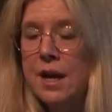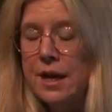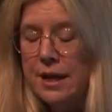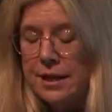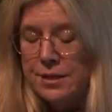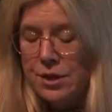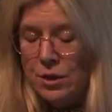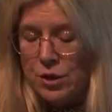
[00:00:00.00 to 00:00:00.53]
in
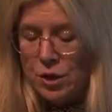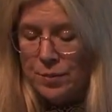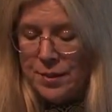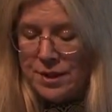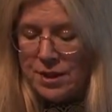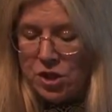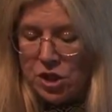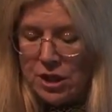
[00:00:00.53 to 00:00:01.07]
social
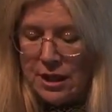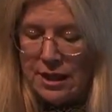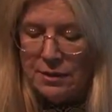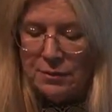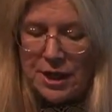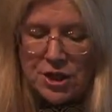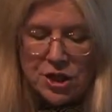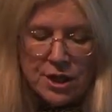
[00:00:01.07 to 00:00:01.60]
positioning,
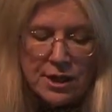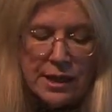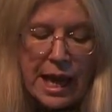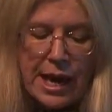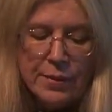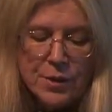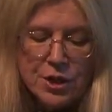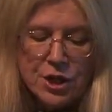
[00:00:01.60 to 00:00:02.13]
region,
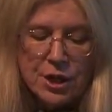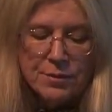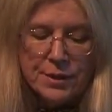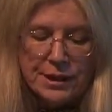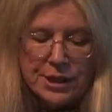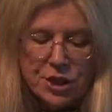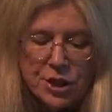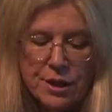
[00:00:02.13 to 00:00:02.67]
language, and
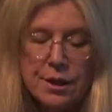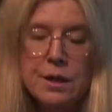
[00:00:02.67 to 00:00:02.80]
religion.